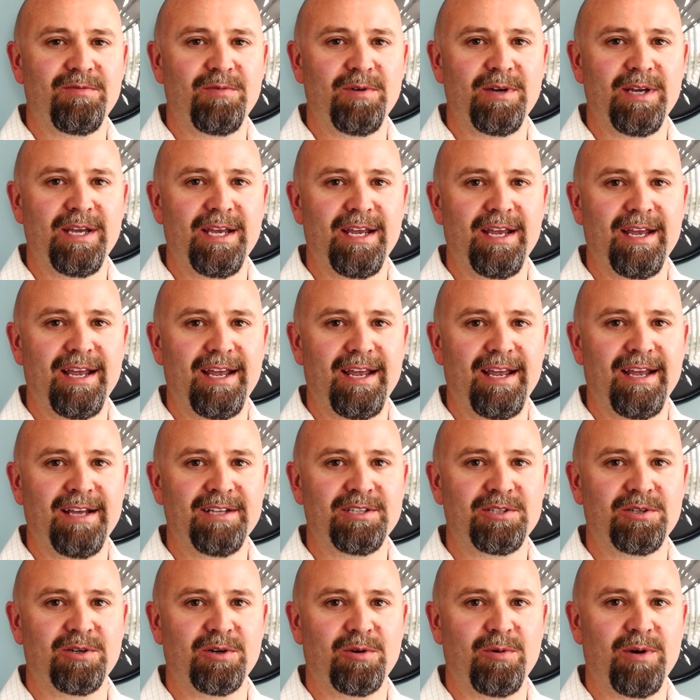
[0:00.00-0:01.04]
If we
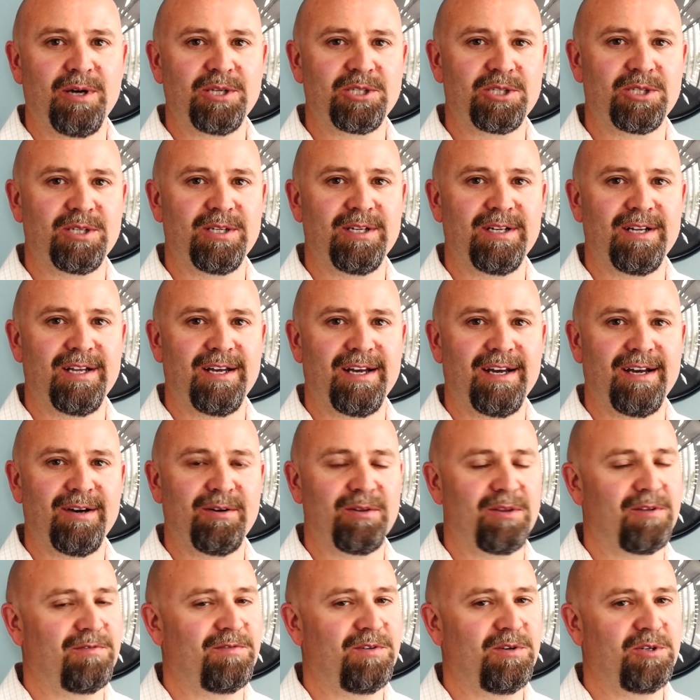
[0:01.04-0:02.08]
answer a question uh,
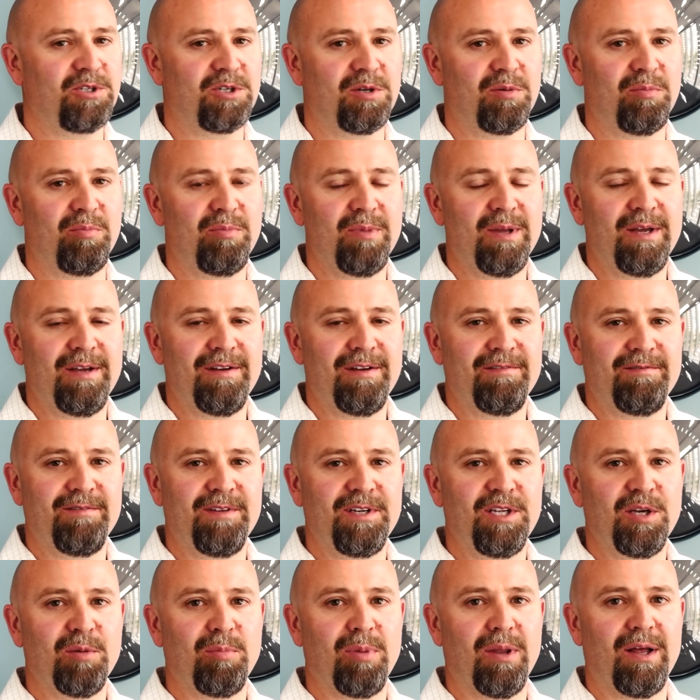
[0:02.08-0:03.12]
with the future
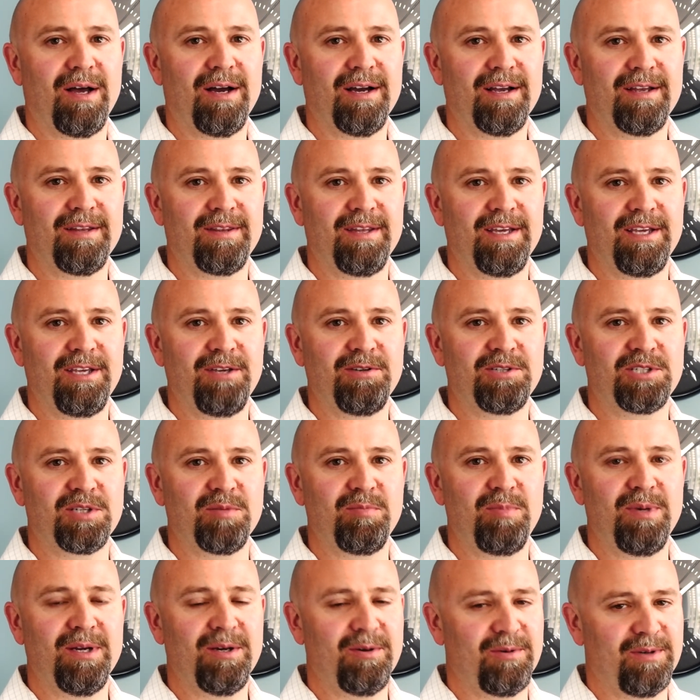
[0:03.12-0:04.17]
video blog that you
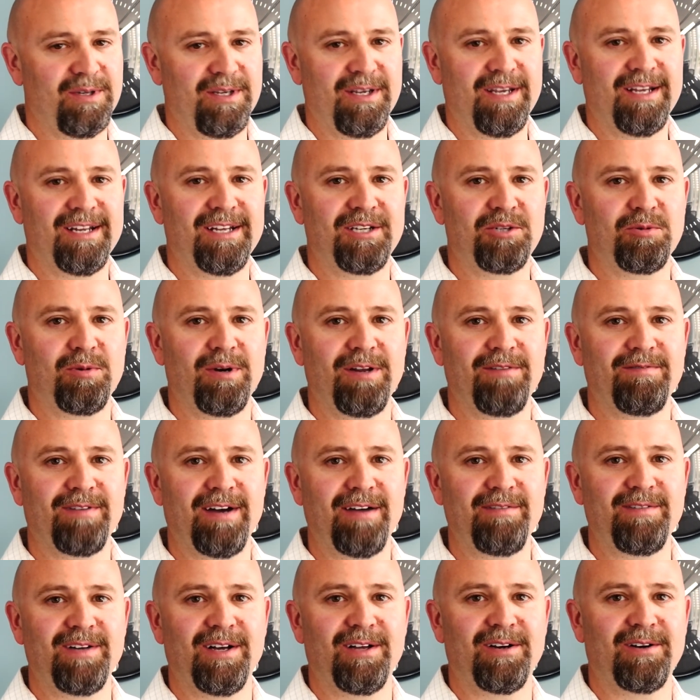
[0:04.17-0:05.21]
submit, you get a
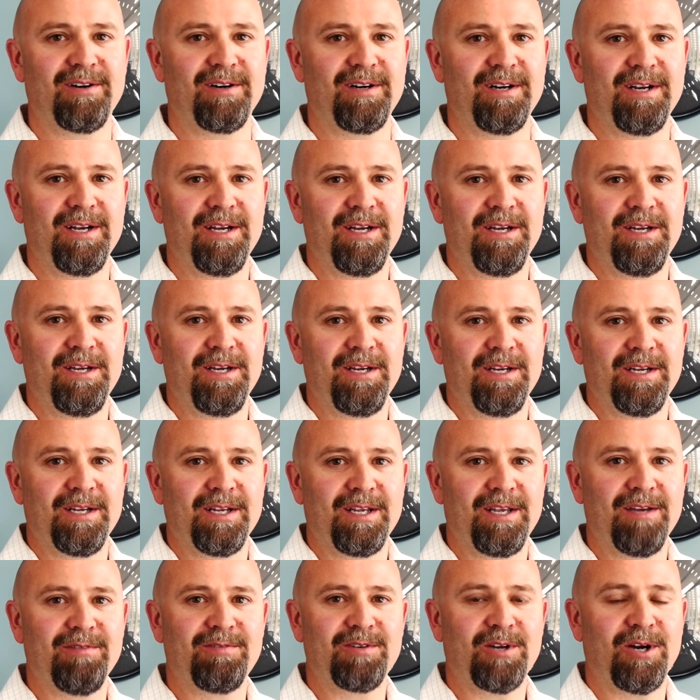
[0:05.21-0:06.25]
twenty-five dollar
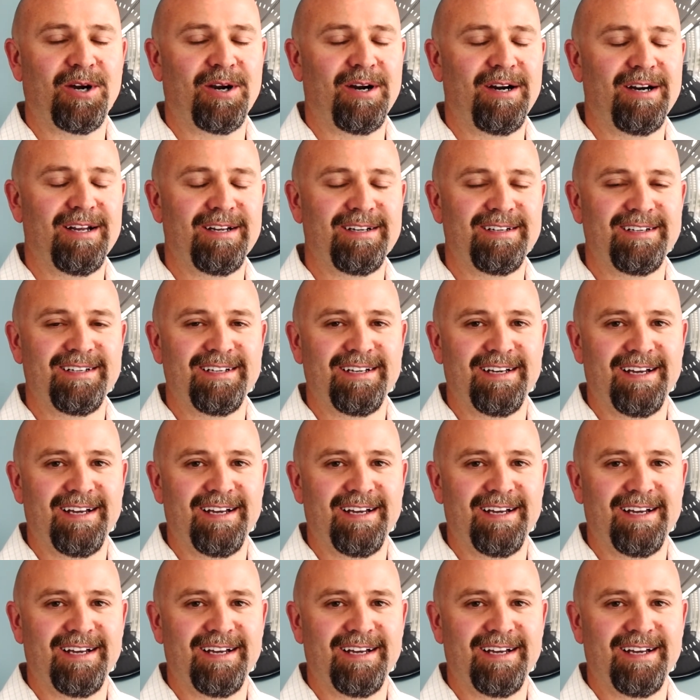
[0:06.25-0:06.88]
gift card.